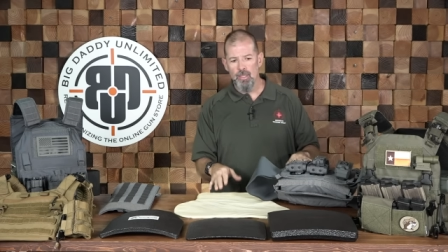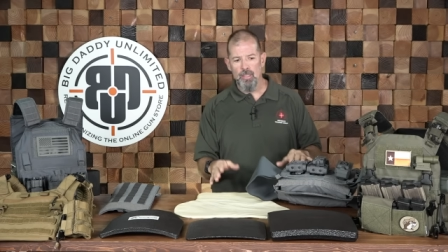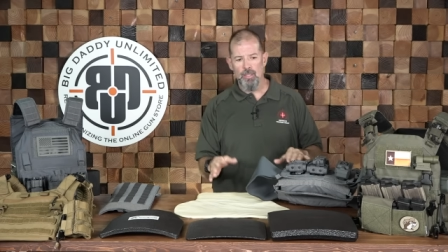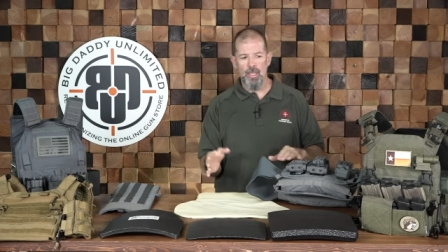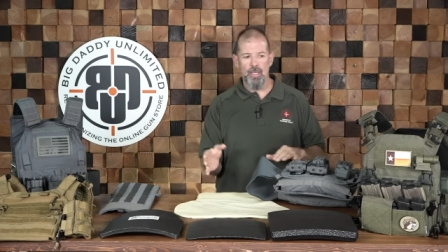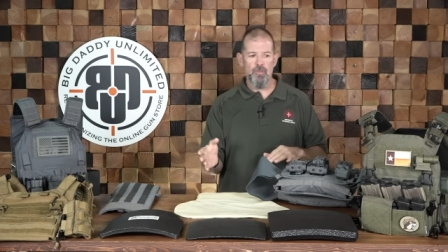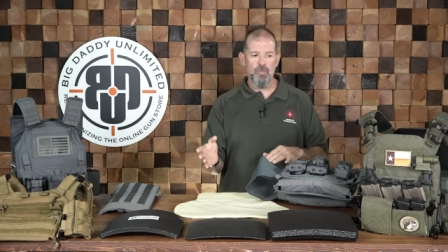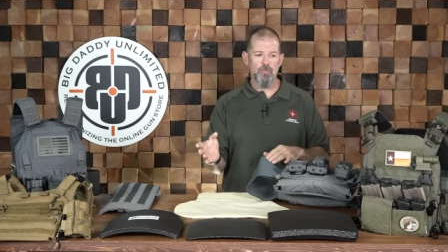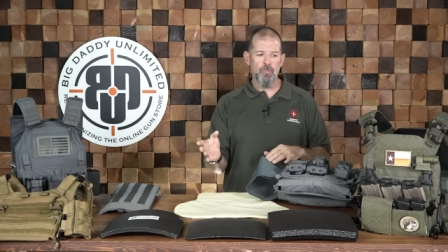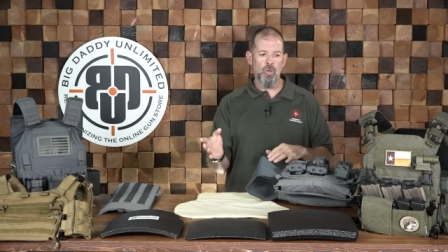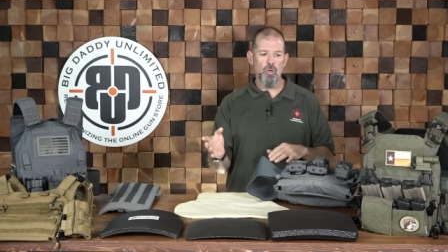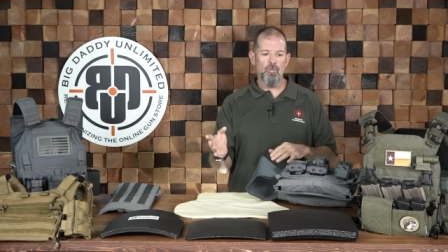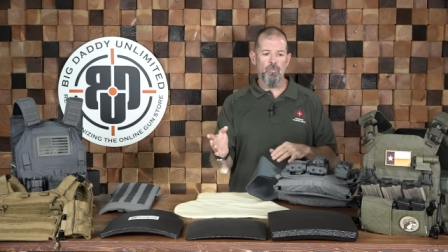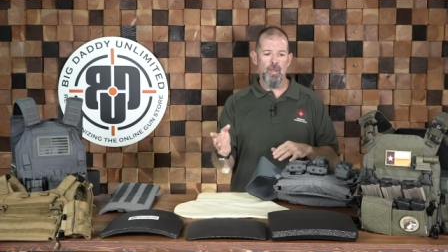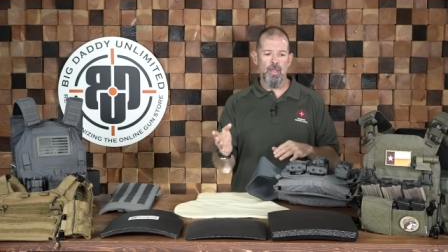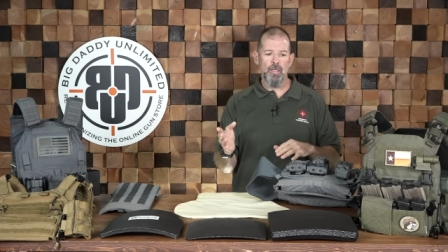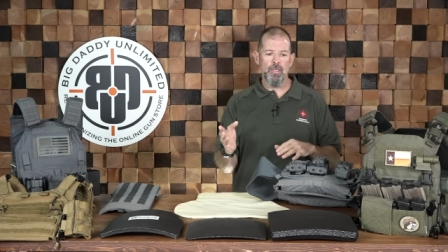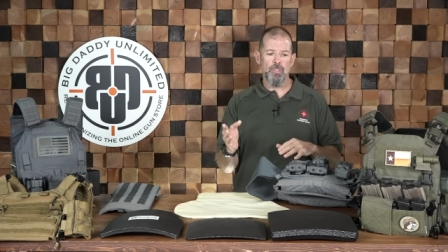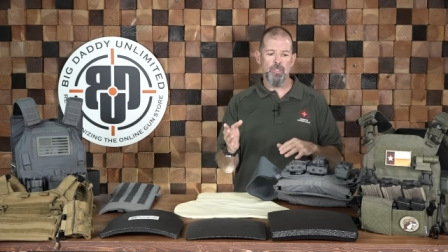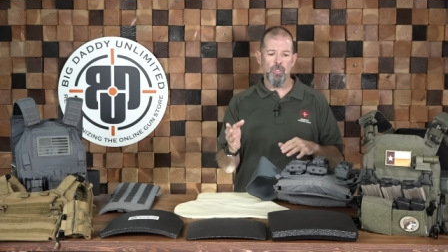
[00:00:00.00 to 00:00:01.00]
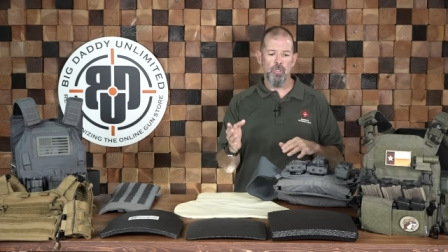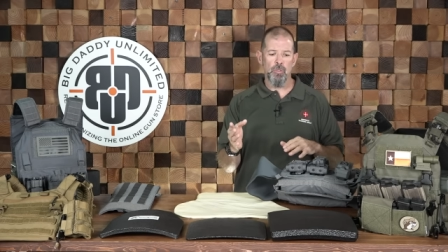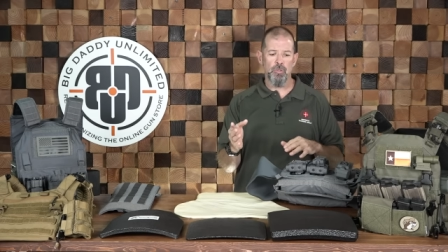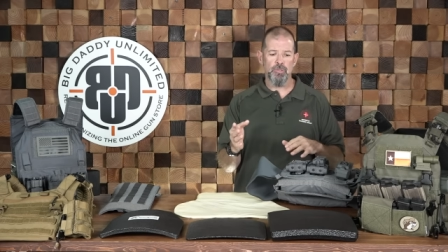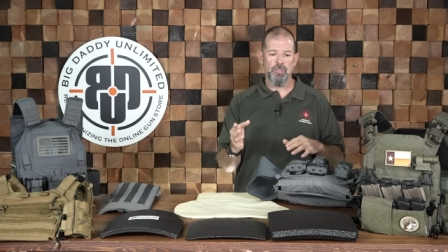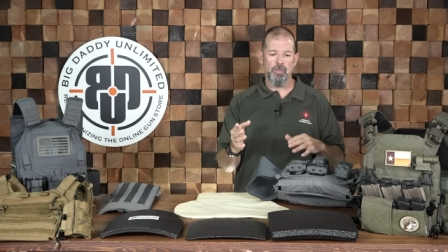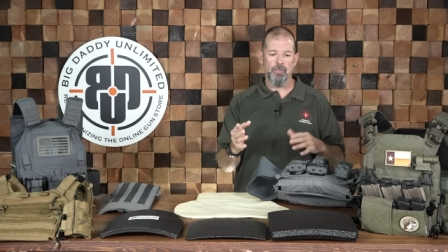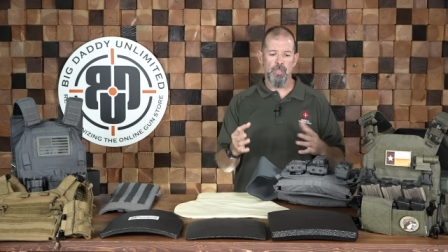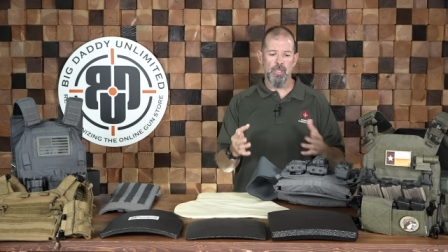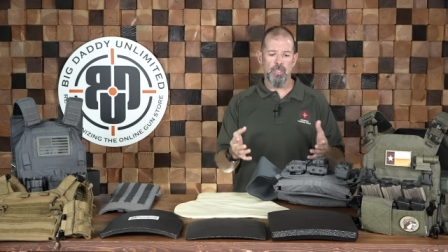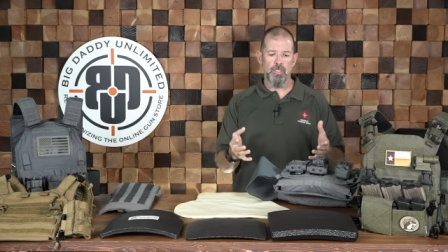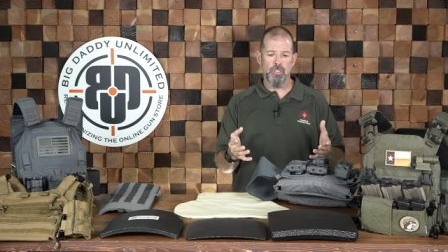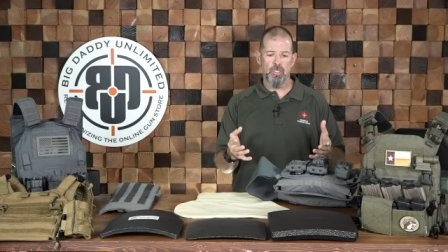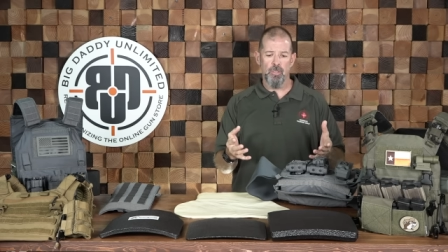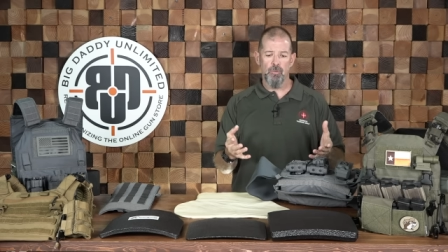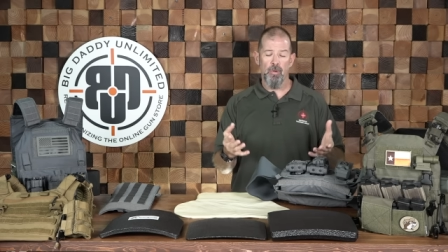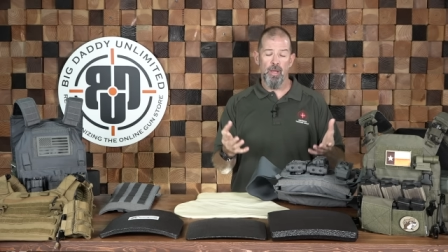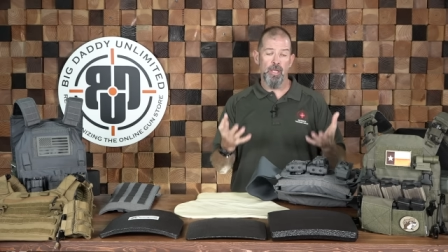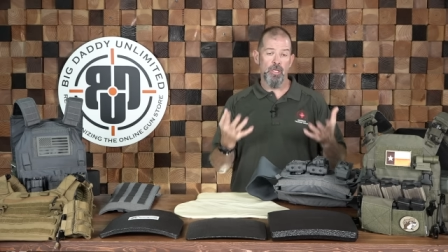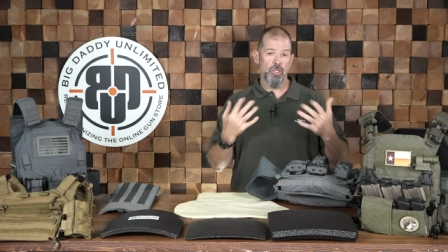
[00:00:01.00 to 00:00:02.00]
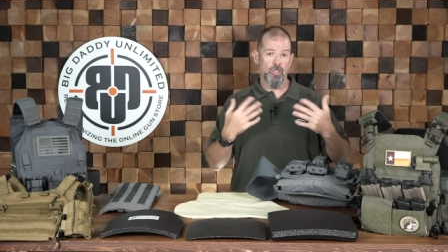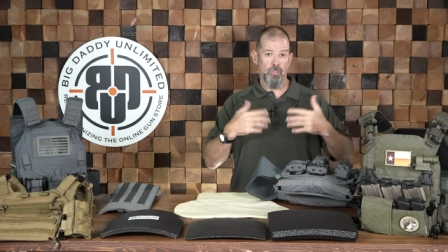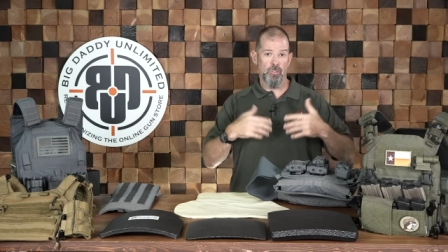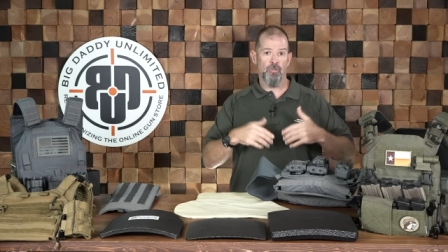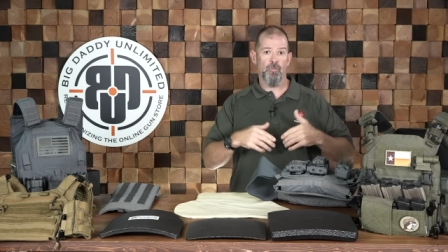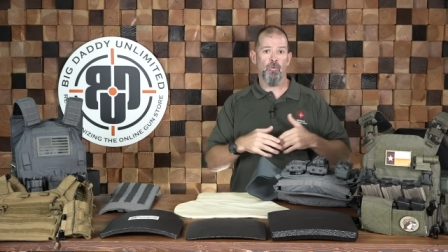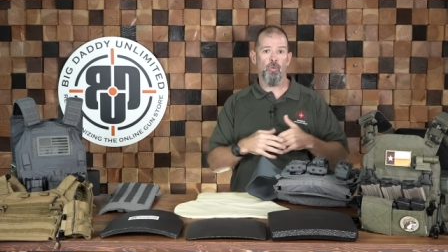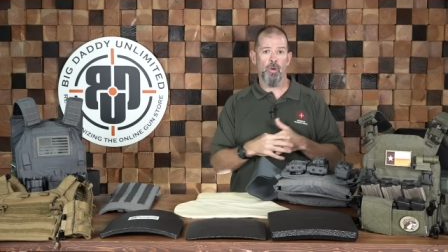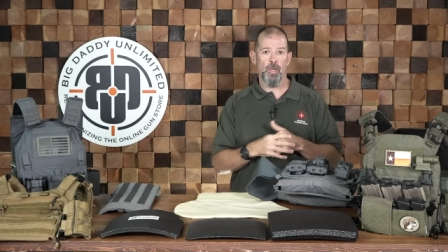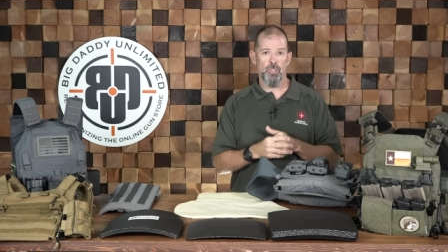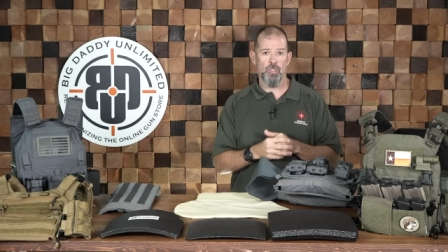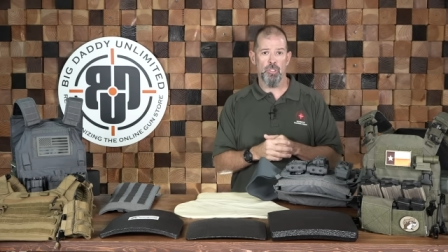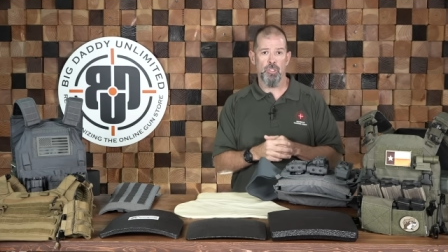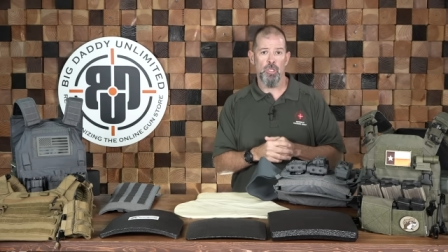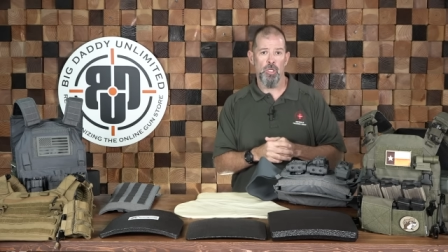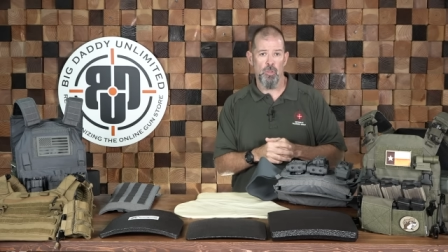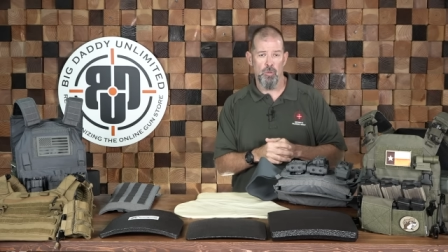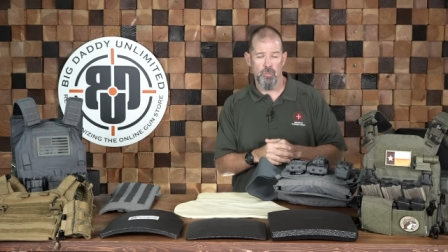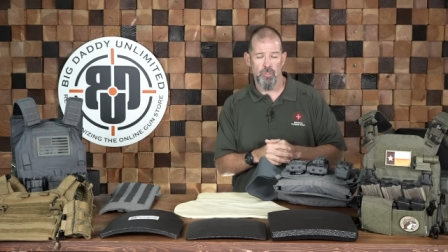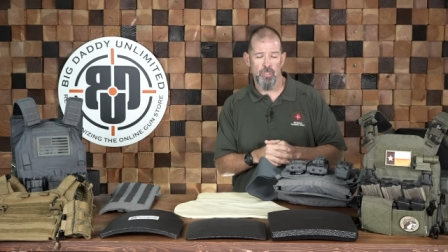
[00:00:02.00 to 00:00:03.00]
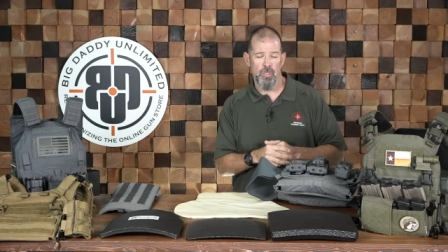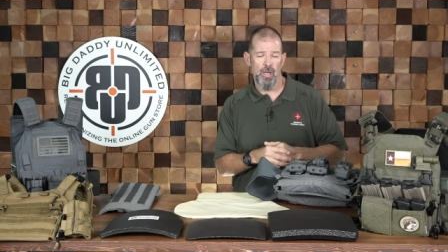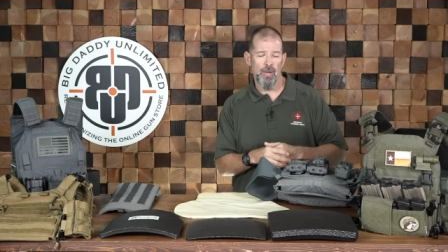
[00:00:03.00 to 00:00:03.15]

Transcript: let's move into some considerations for its use.